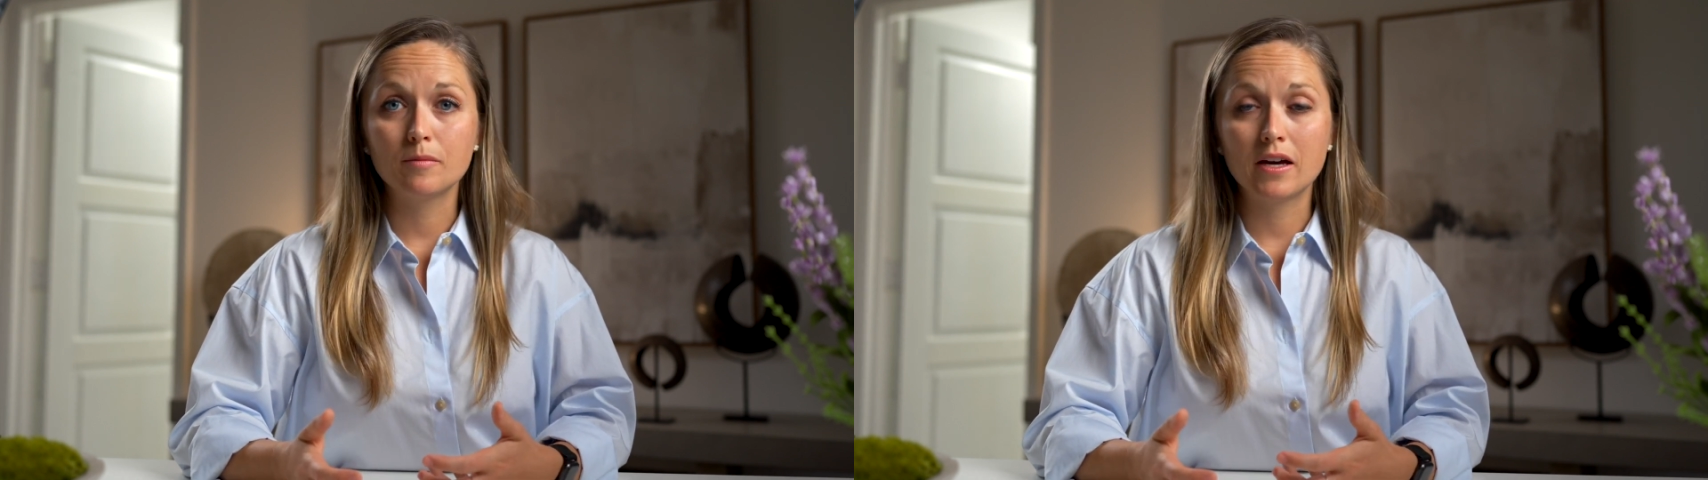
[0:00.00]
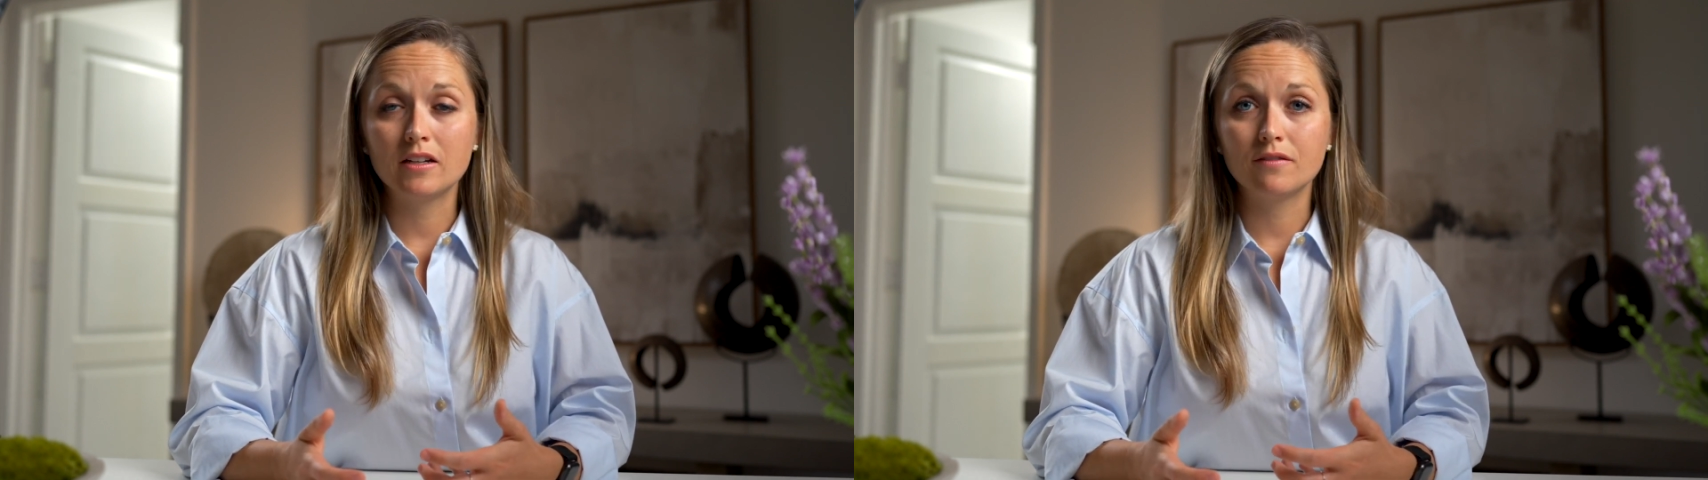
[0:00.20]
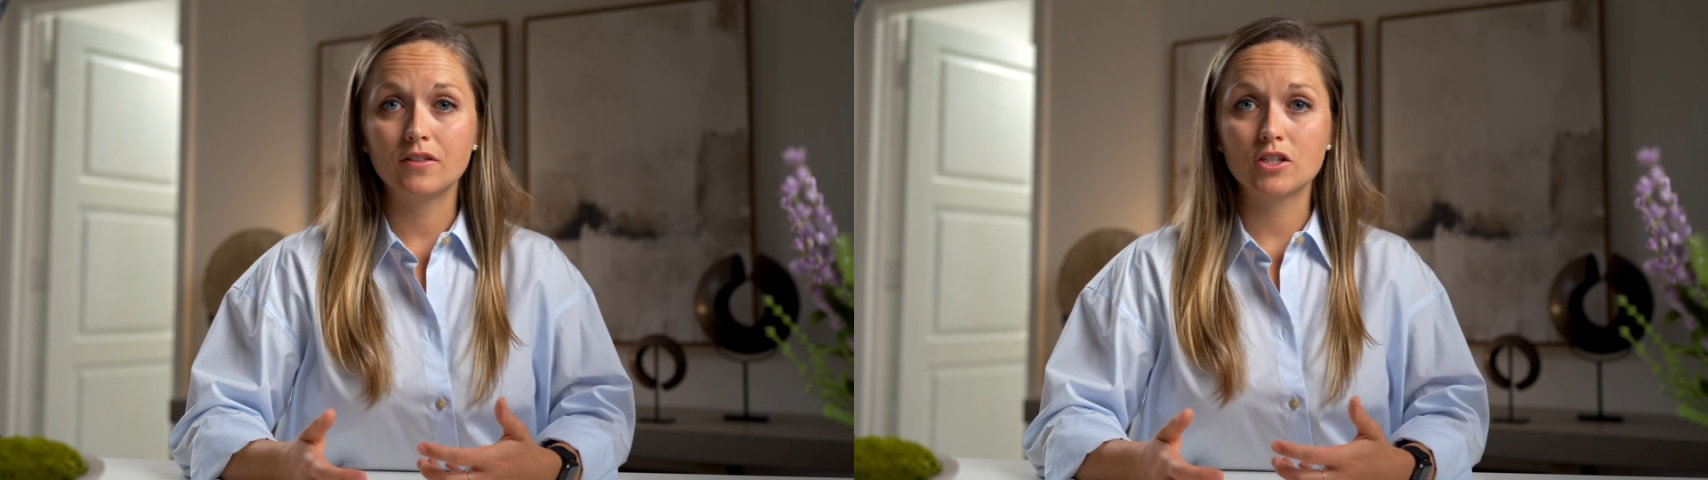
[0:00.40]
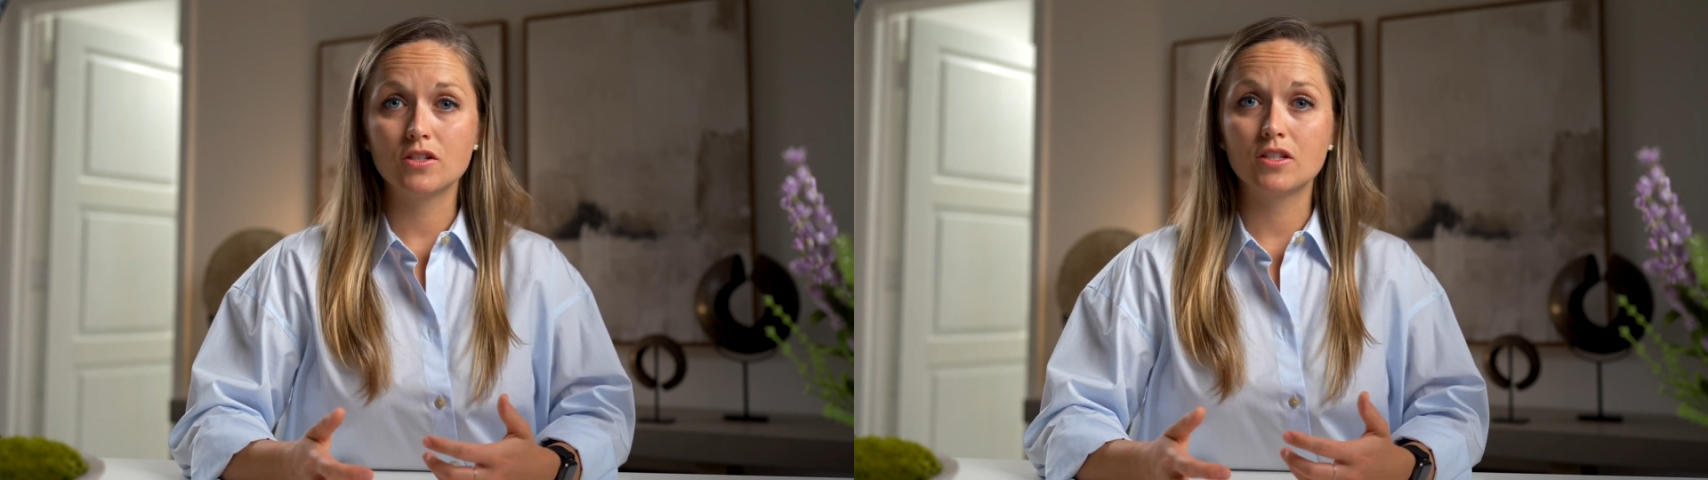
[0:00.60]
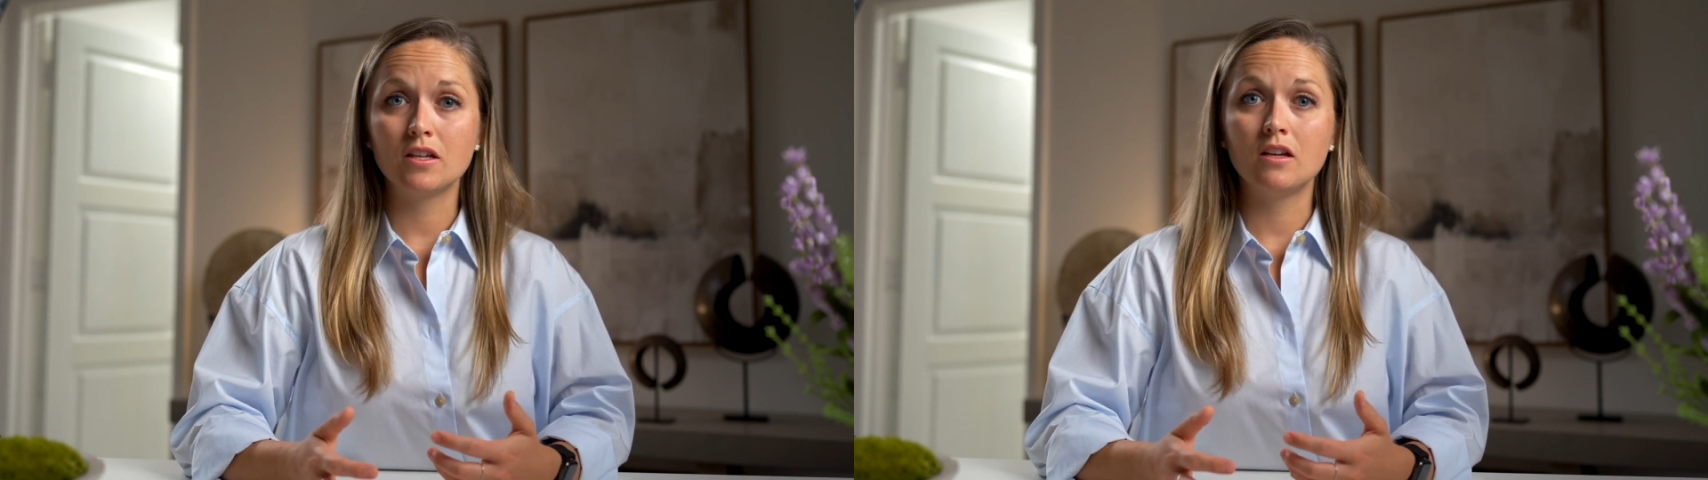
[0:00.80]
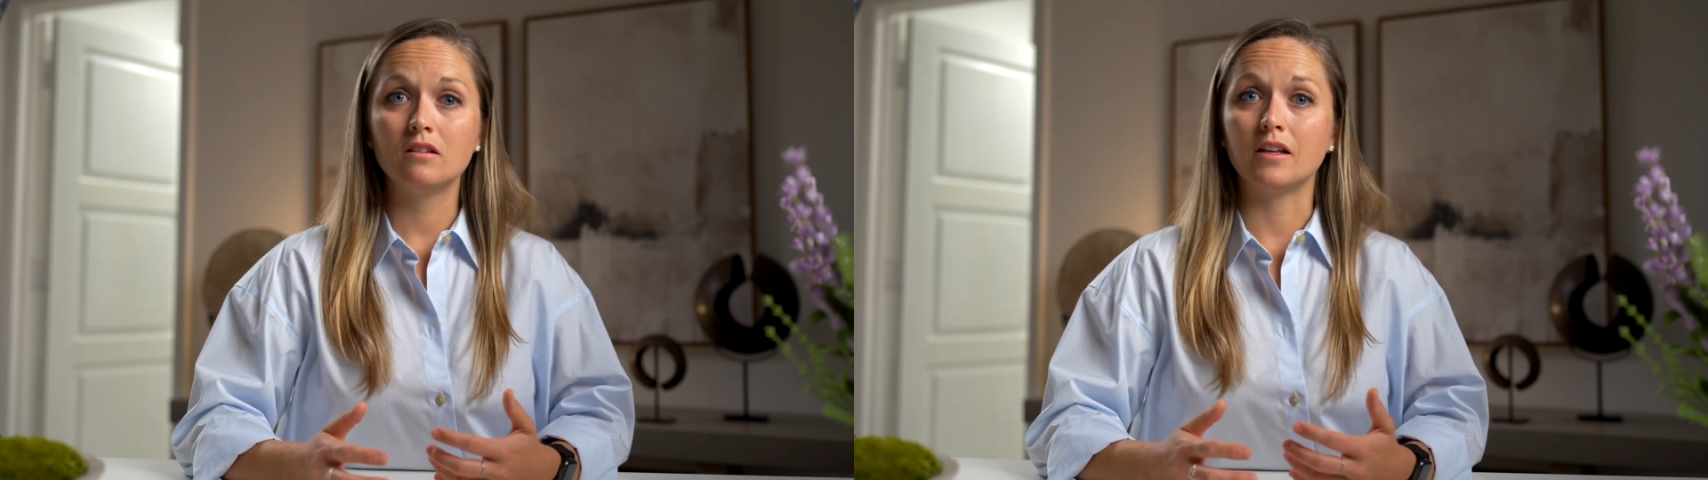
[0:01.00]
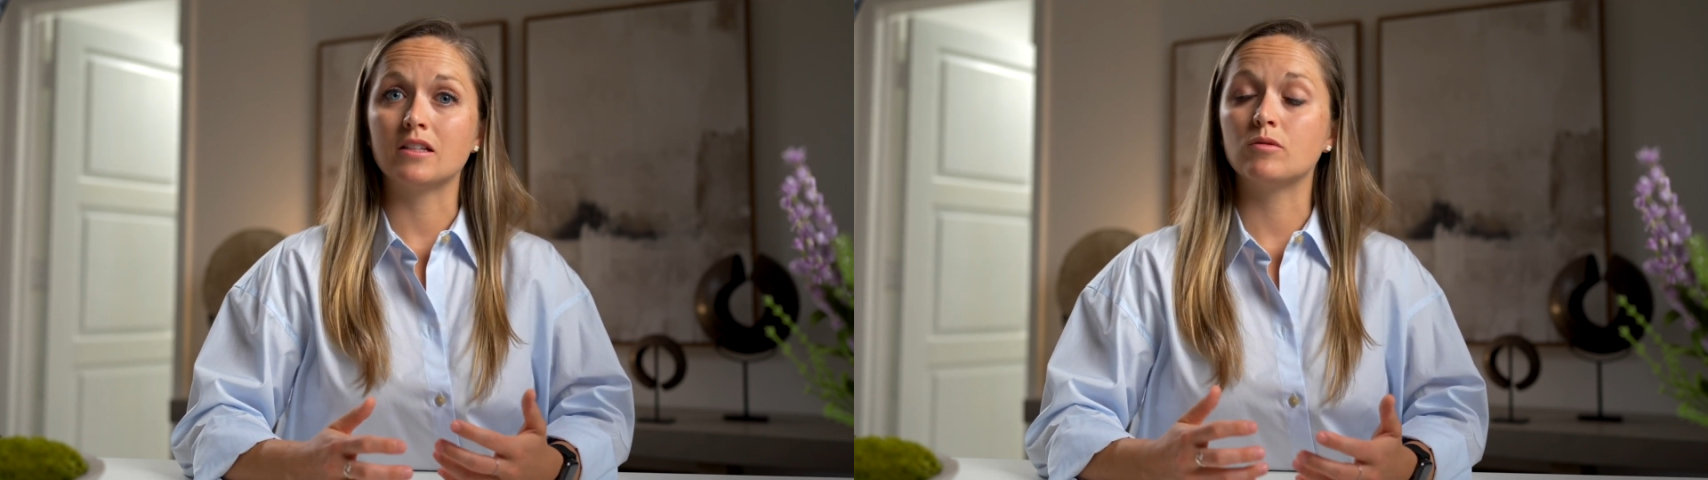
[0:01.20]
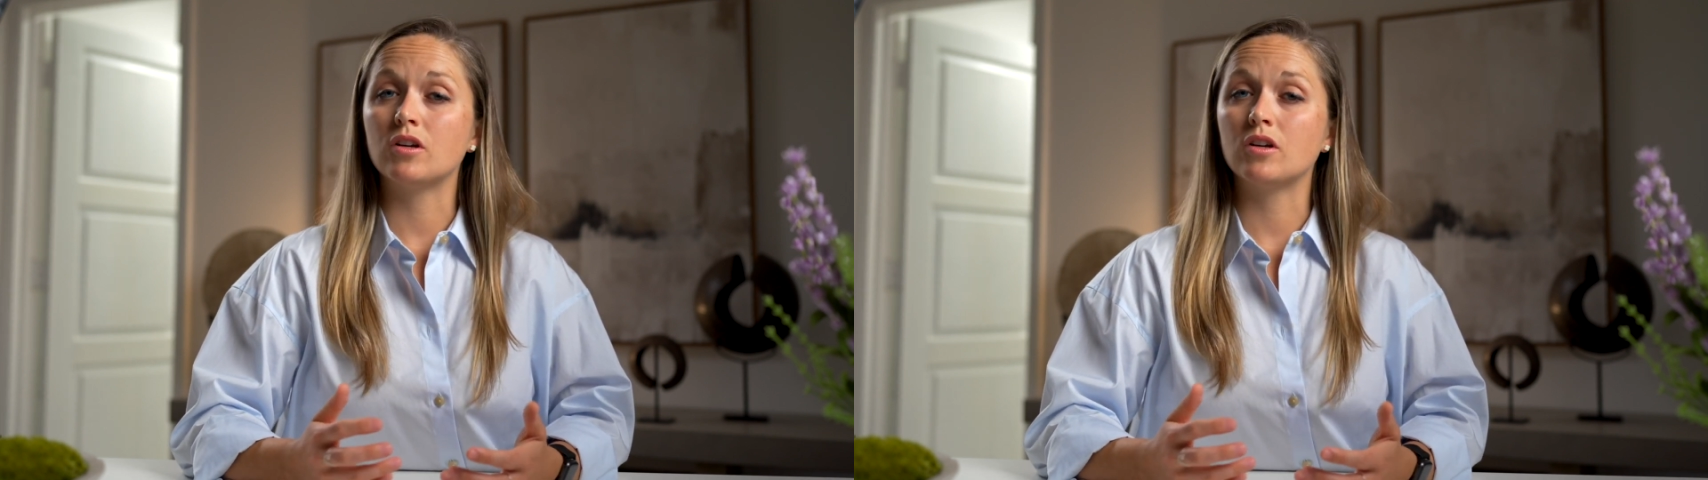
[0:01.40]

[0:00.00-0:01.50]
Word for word: about a deficiency, like we